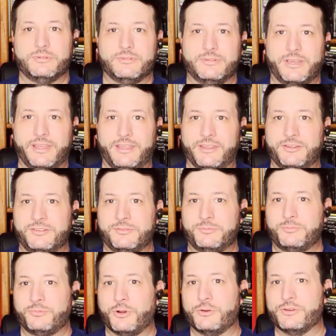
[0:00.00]
as
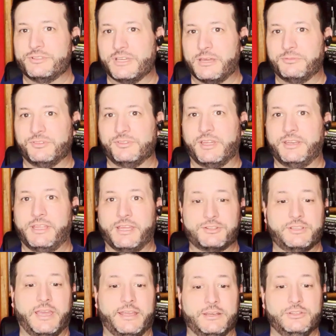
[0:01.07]
prototypes, is that he actually
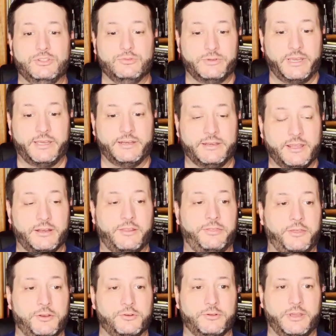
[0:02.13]
had a Duke head and not a
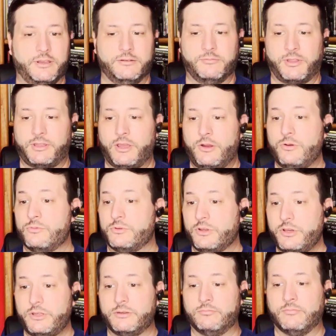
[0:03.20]
Thunder head. And like, oh,
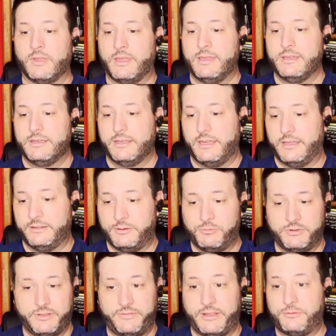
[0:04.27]
good. And they would
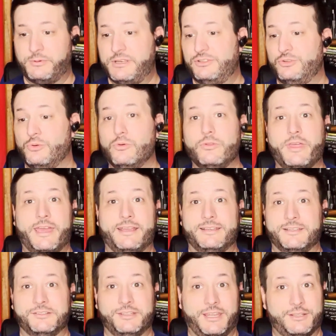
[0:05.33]
have had to retool that because
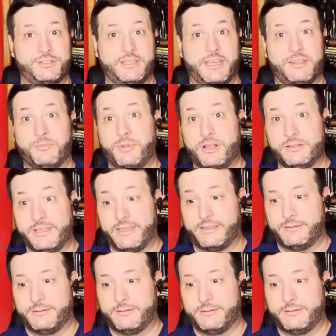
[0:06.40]
it actually had the ball neck.